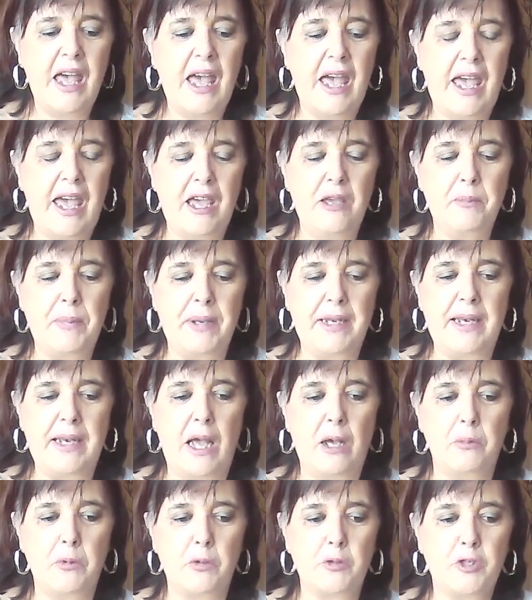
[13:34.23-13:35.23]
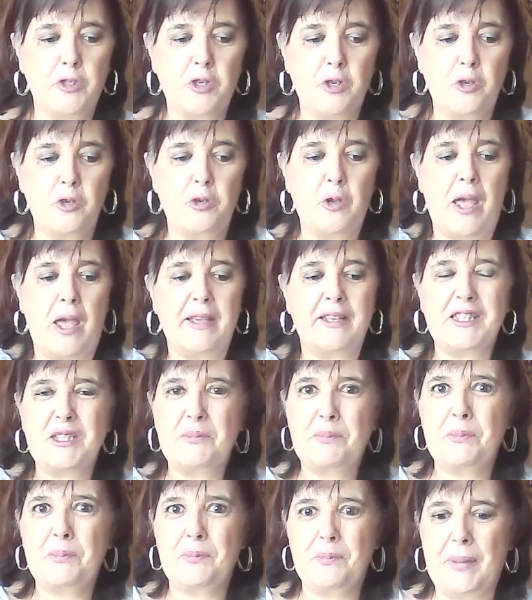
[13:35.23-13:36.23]
and being able to
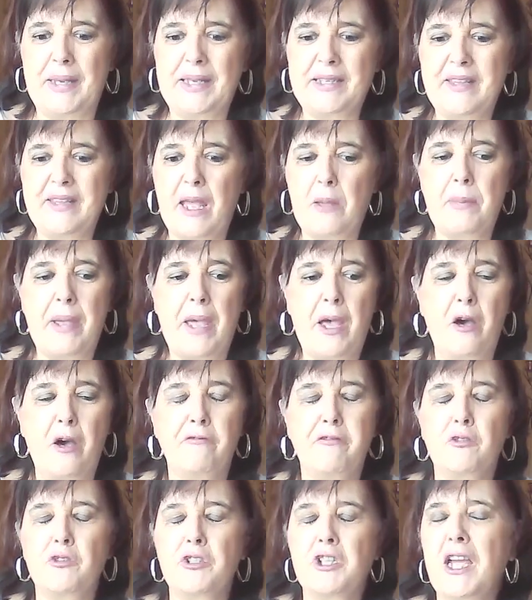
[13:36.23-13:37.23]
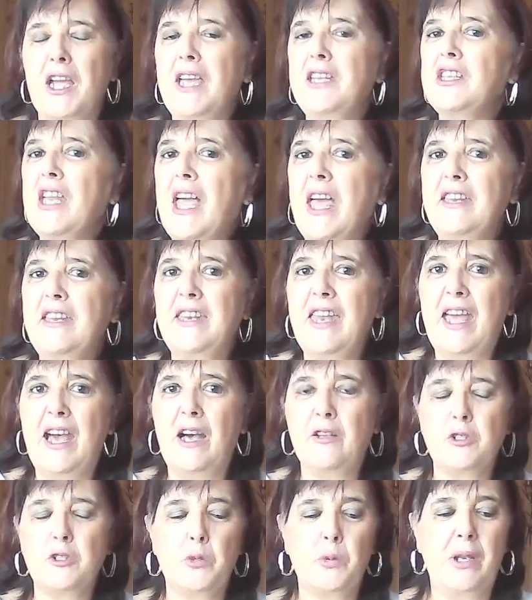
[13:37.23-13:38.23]
expect that powerful change and
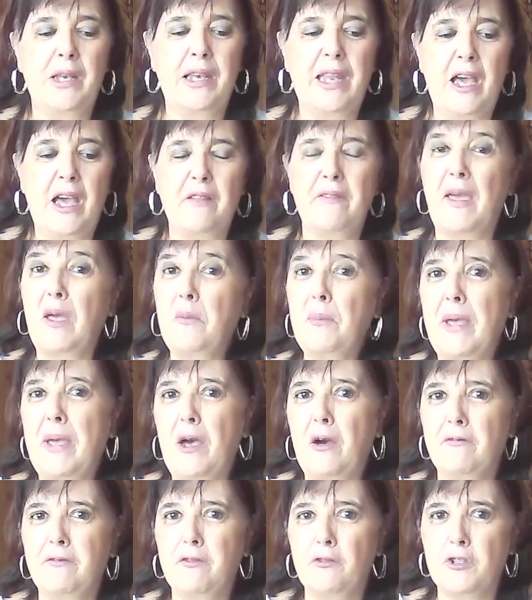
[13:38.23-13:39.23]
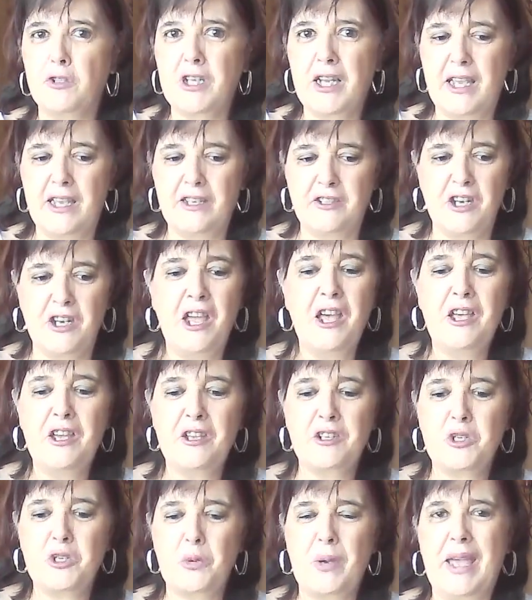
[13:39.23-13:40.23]
now to allow that powerful change
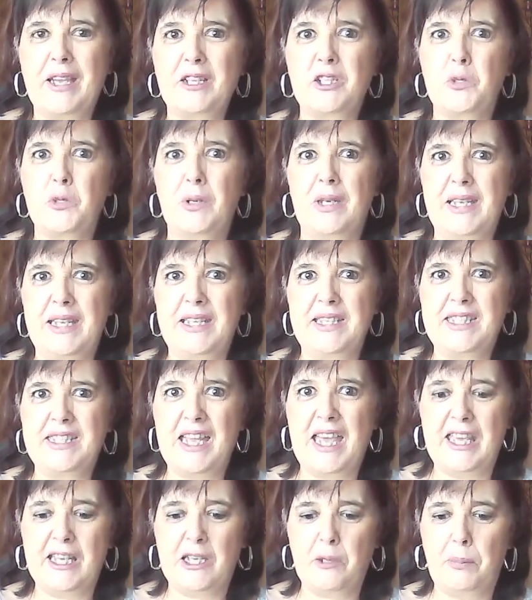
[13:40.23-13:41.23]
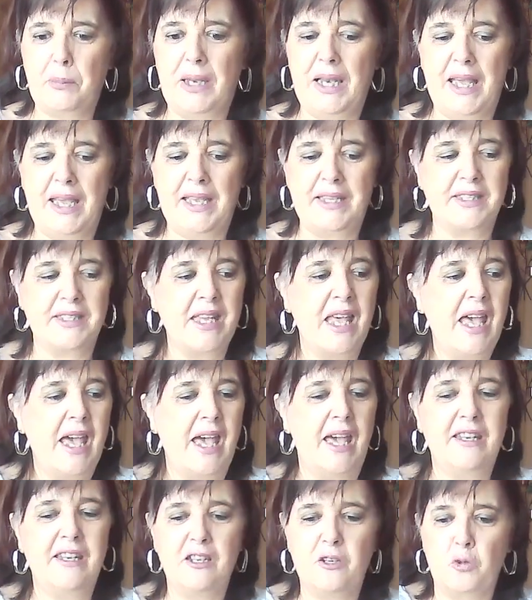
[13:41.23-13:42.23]
to actually take place.
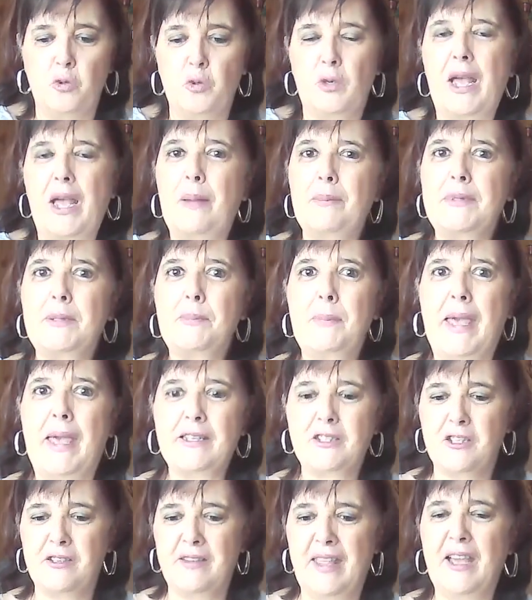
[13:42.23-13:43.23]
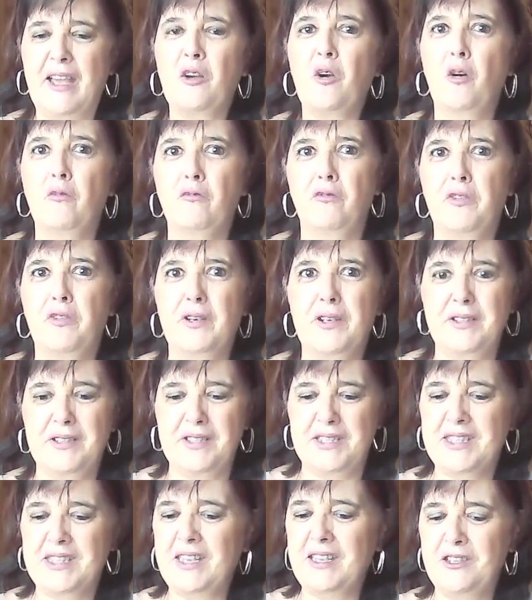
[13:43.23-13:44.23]
And it all comes back to that
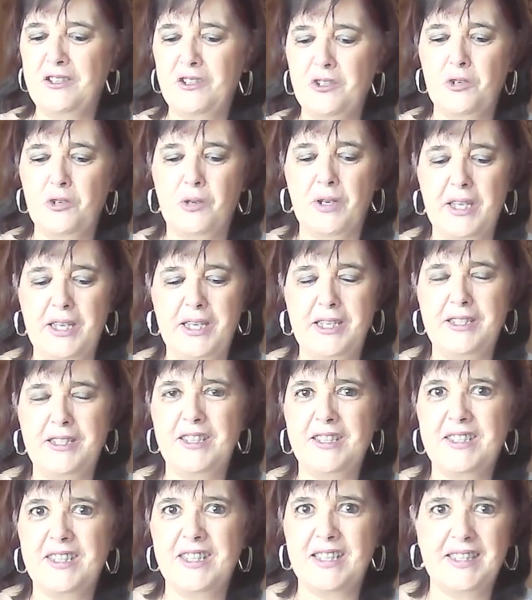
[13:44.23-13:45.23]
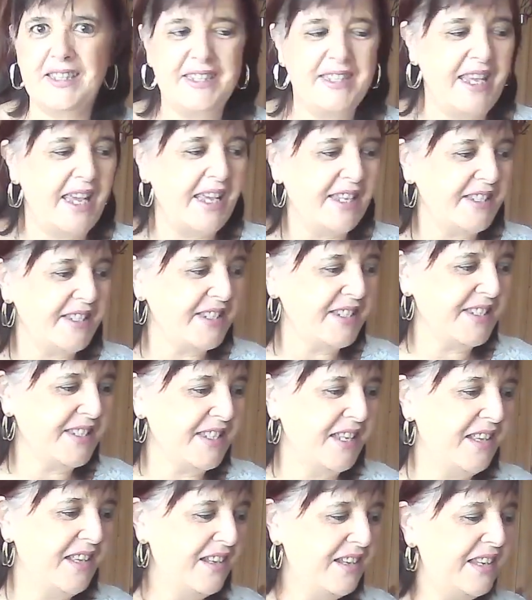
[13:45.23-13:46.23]
confidence is your key to
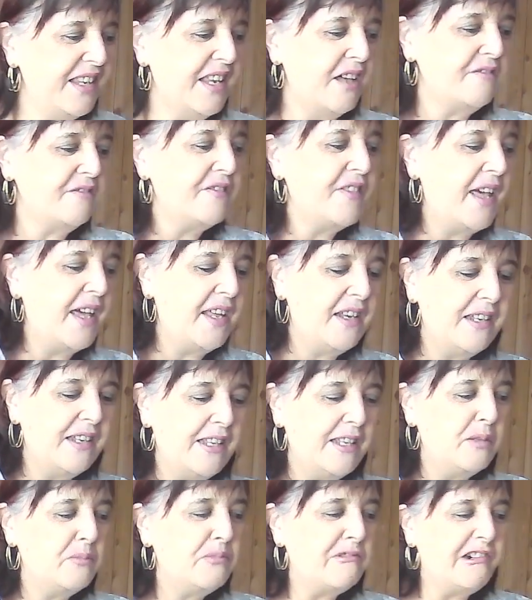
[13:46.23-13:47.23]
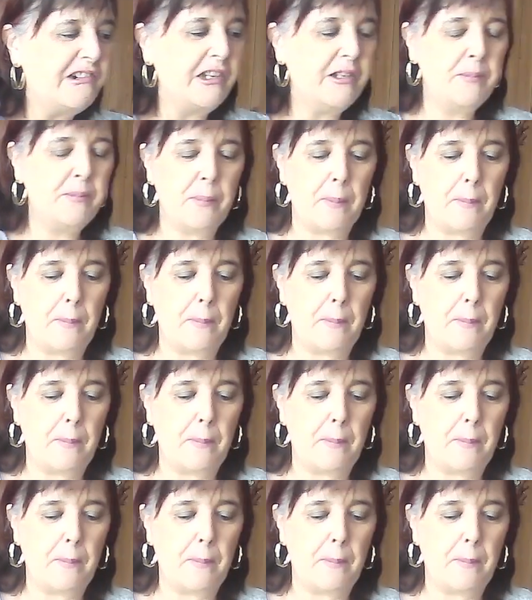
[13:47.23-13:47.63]
success. Love that, Libra.